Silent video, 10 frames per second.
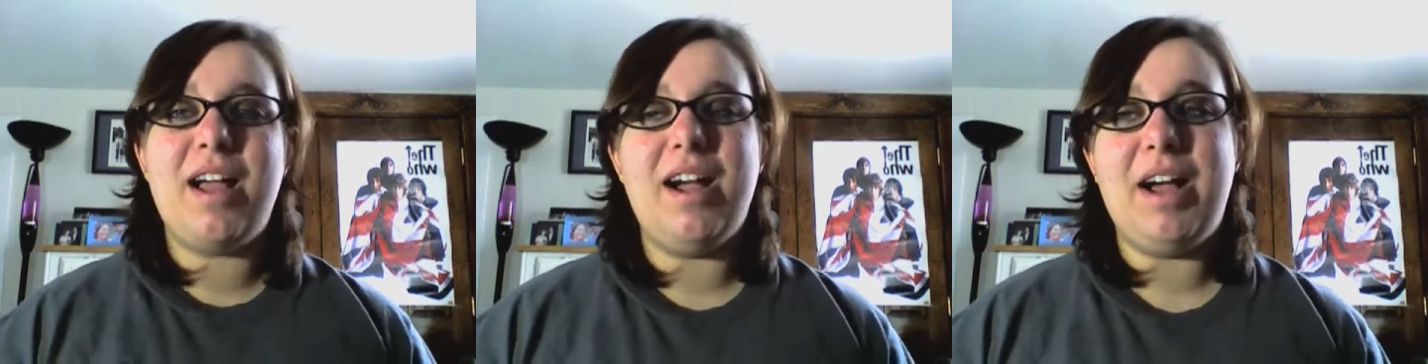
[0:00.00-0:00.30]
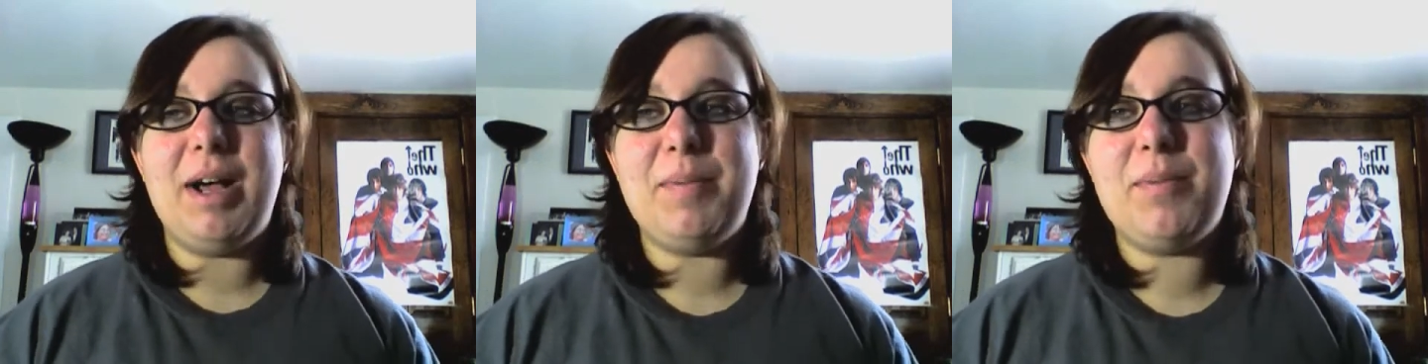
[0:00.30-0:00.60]

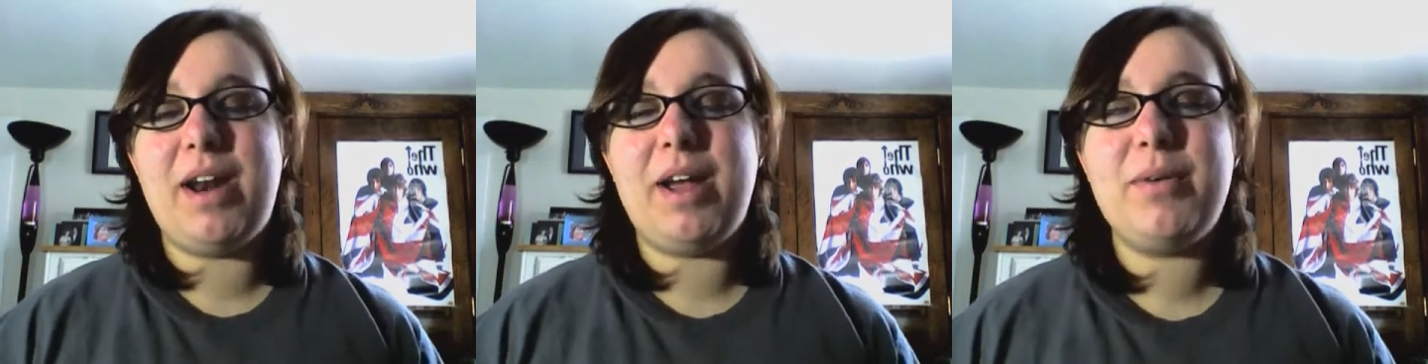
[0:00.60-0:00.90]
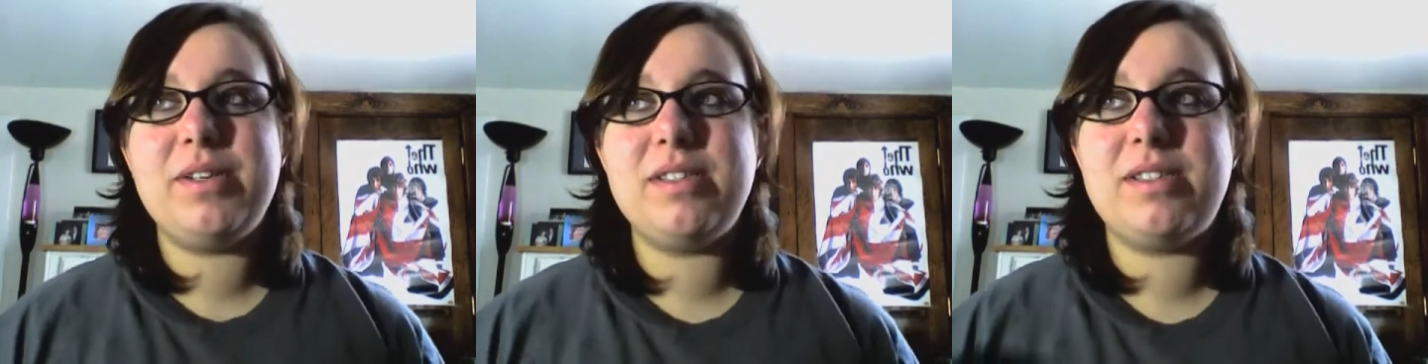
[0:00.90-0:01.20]
Um, when I
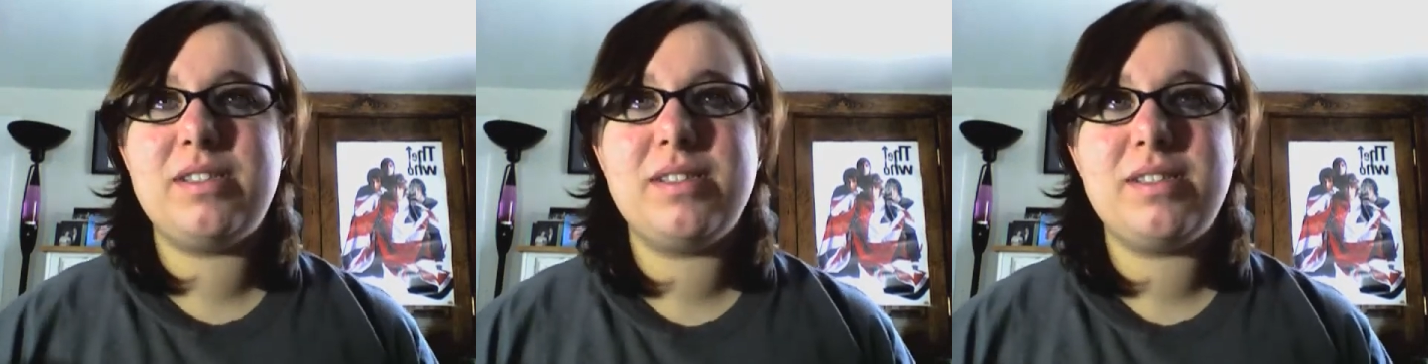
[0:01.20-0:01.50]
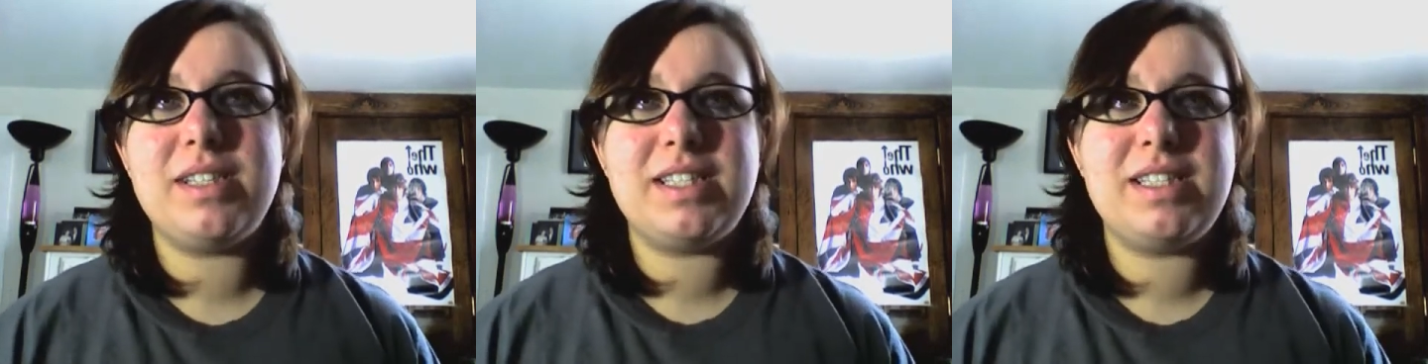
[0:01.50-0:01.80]
was
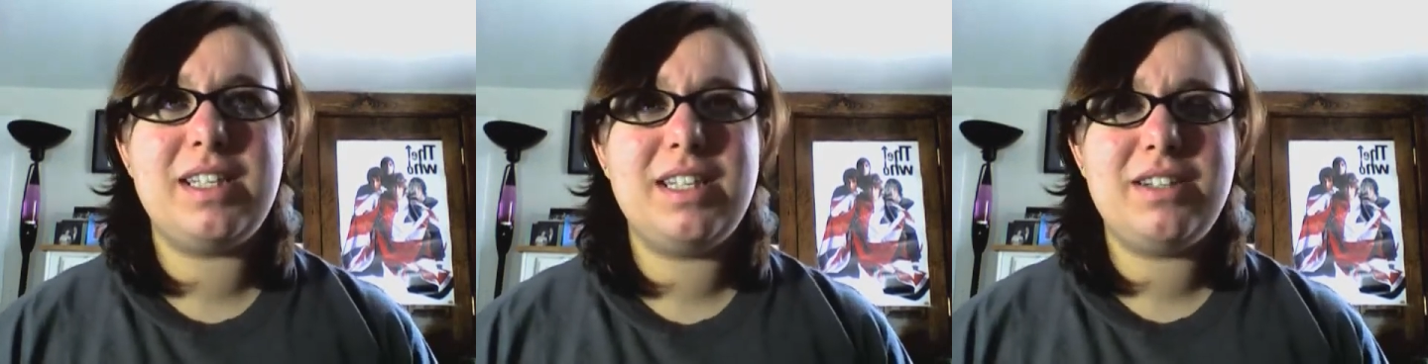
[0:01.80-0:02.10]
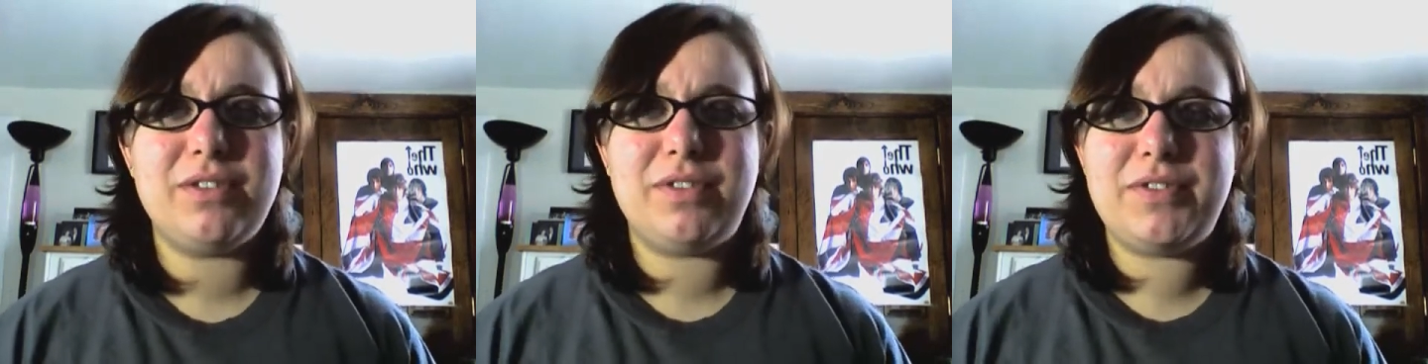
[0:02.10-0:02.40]

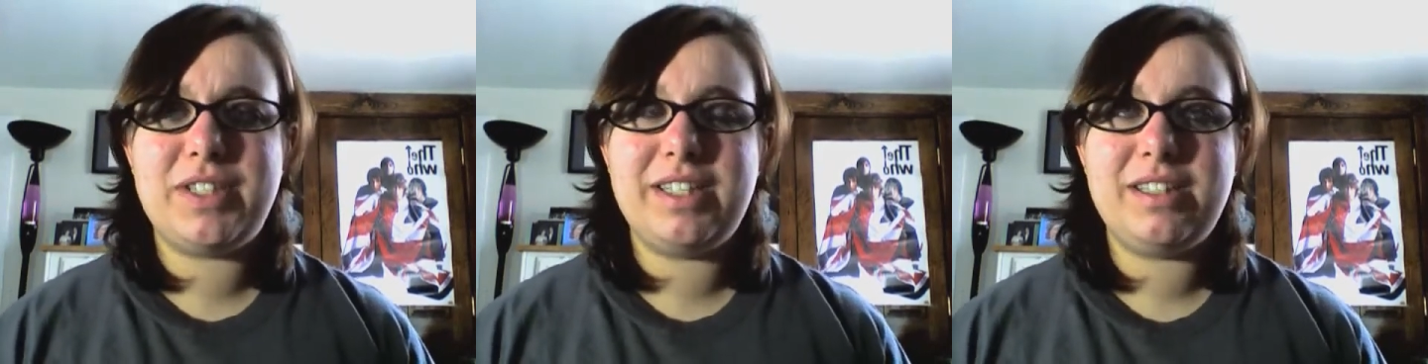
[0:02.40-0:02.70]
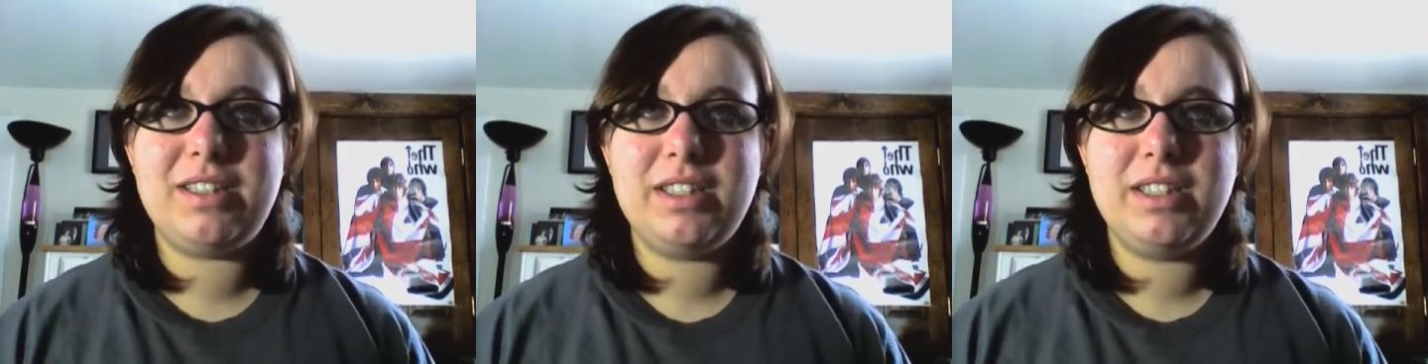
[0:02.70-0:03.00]
16 or
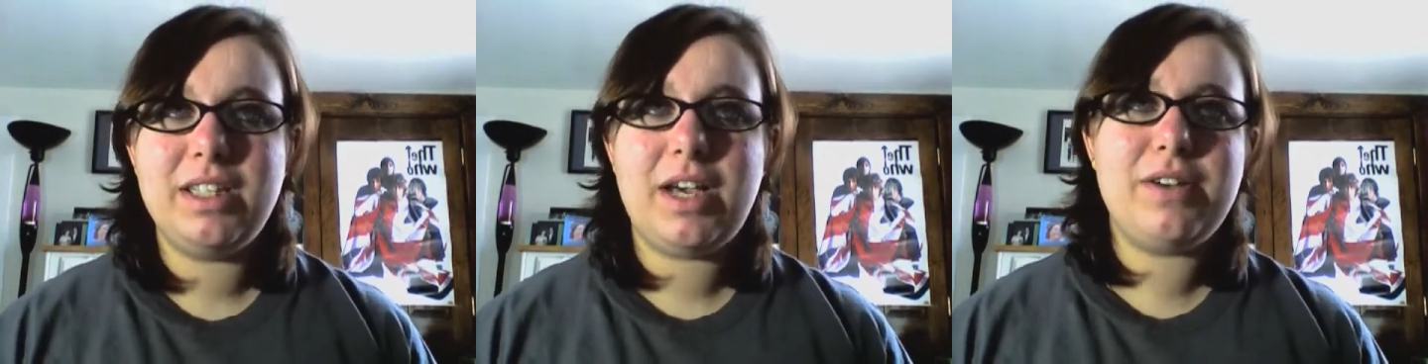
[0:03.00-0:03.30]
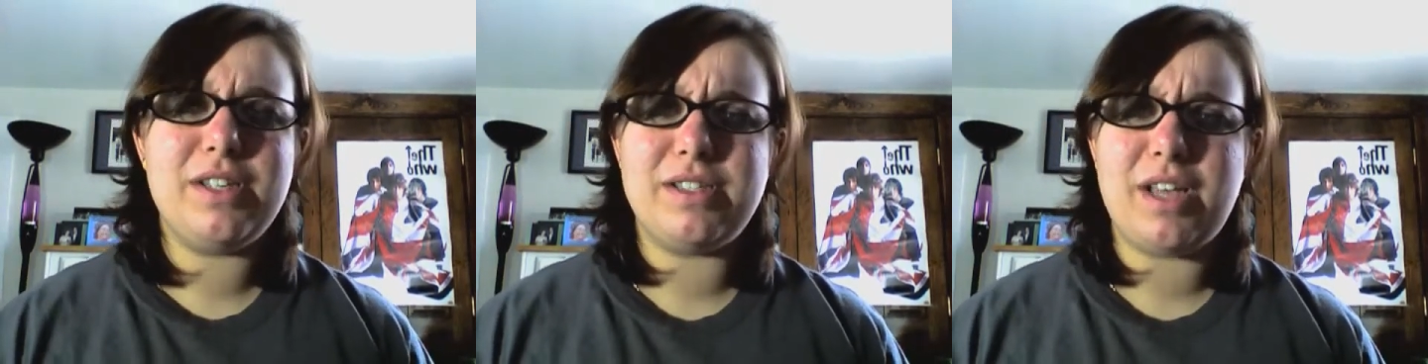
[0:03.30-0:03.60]
15, I
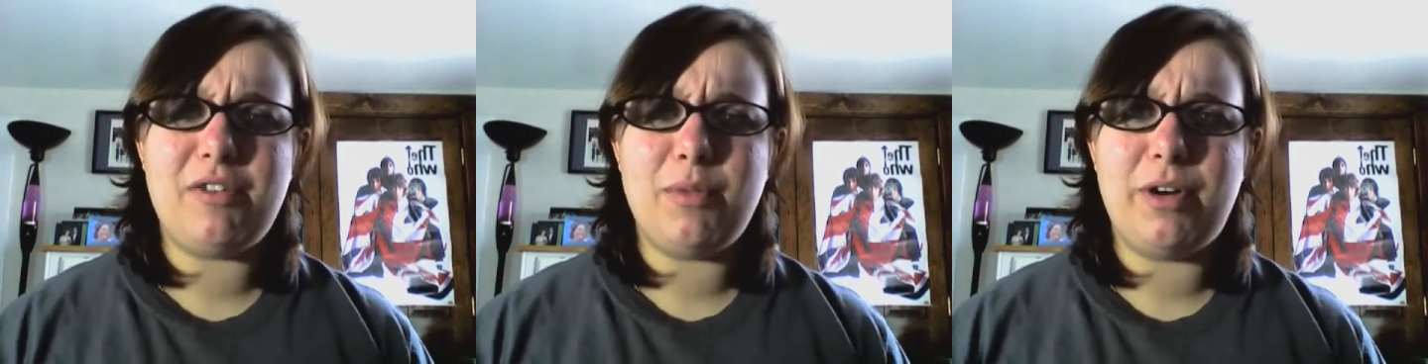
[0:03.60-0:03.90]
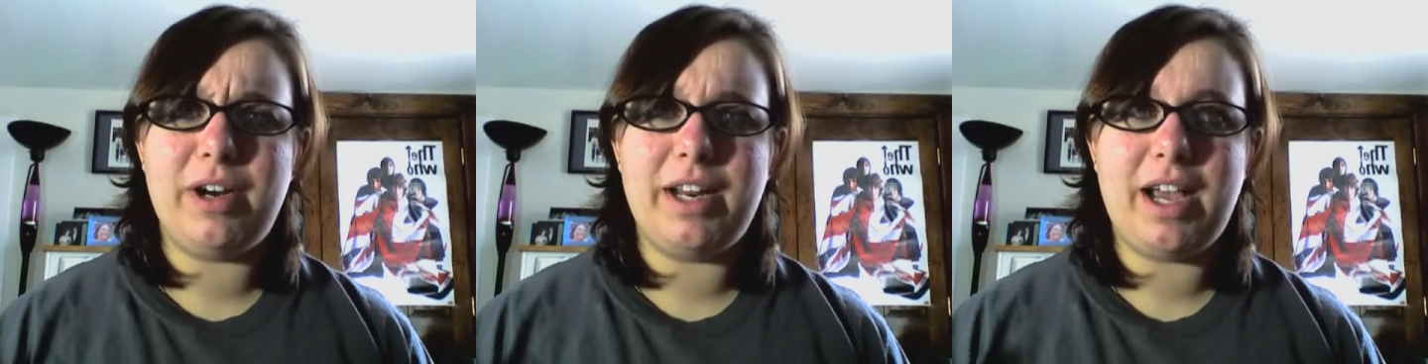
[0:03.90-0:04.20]
was a
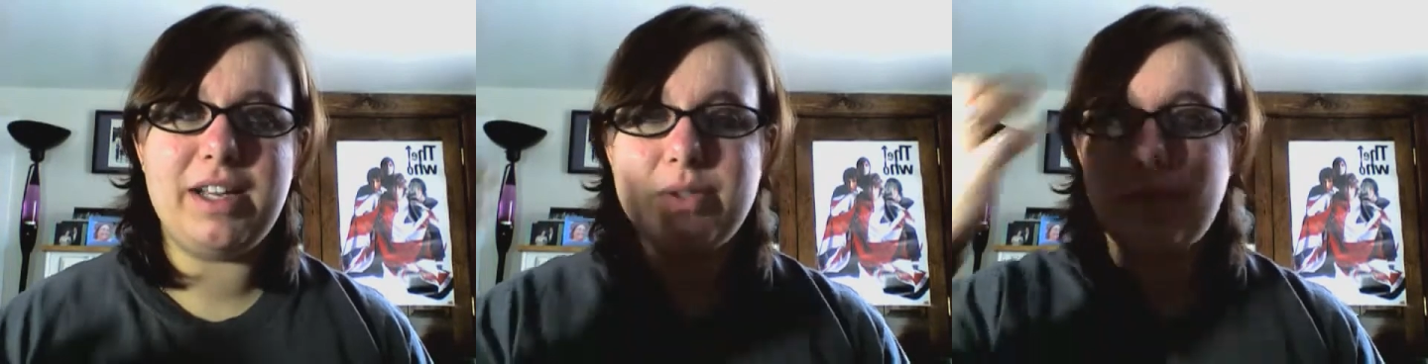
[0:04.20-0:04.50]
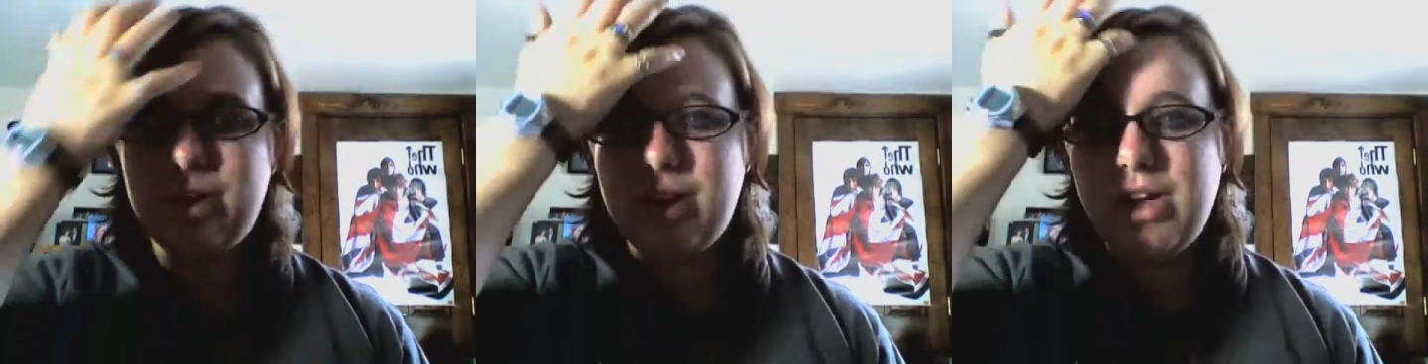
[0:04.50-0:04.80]
sophomore in high
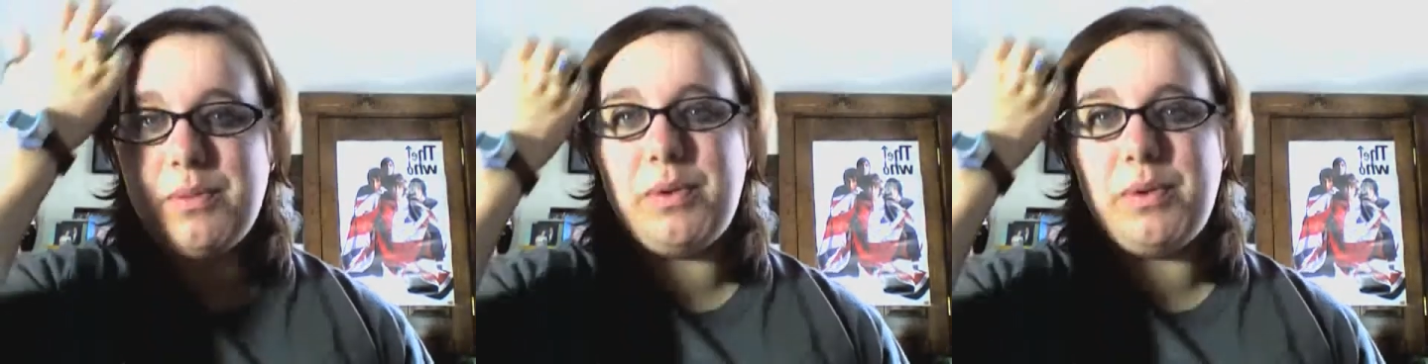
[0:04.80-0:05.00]
school.